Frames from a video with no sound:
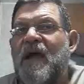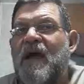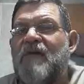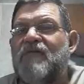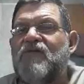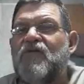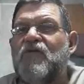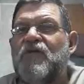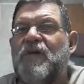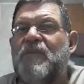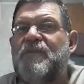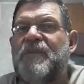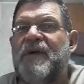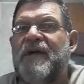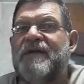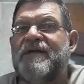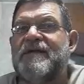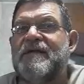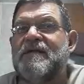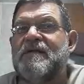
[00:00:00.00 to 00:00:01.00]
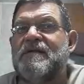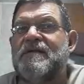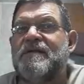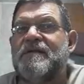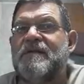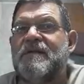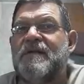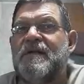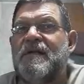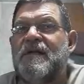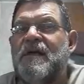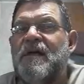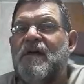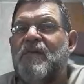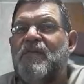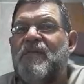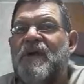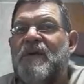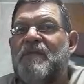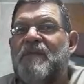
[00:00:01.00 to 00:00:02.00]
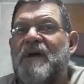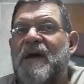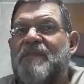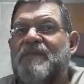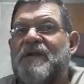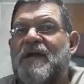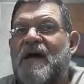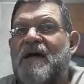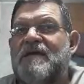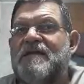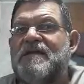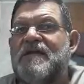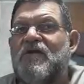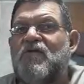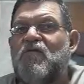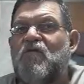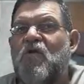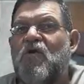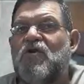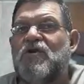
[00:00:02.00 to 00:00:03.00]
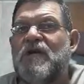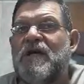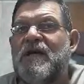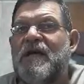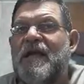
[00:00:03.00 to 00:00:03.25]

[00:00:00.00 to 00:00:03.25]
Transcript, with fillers: Have you repented, been baptized in water,